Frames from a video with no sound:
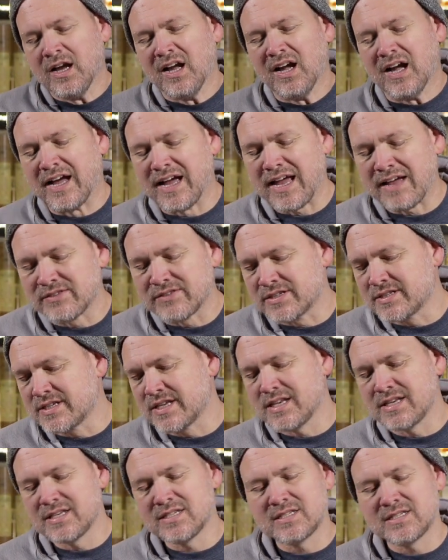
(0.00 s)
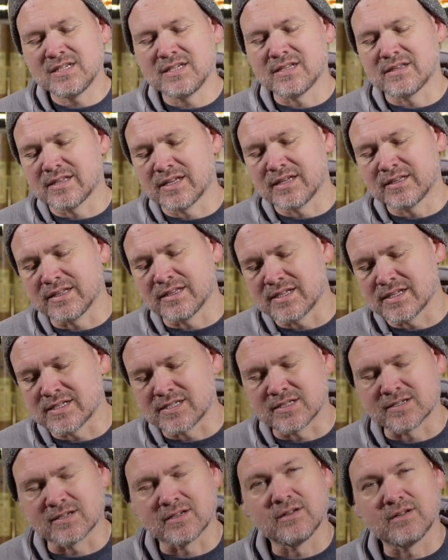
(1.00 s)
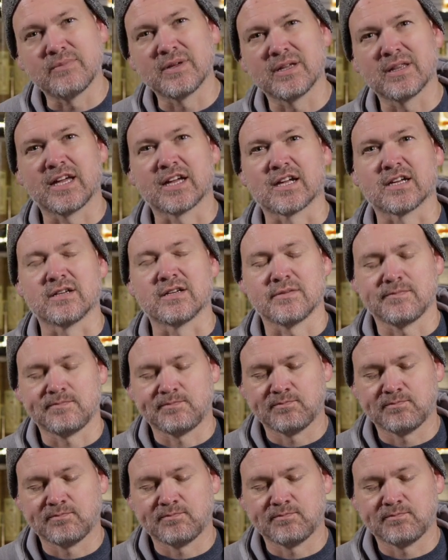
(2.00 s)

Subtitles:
I have a tendency to think that this is going to be like a,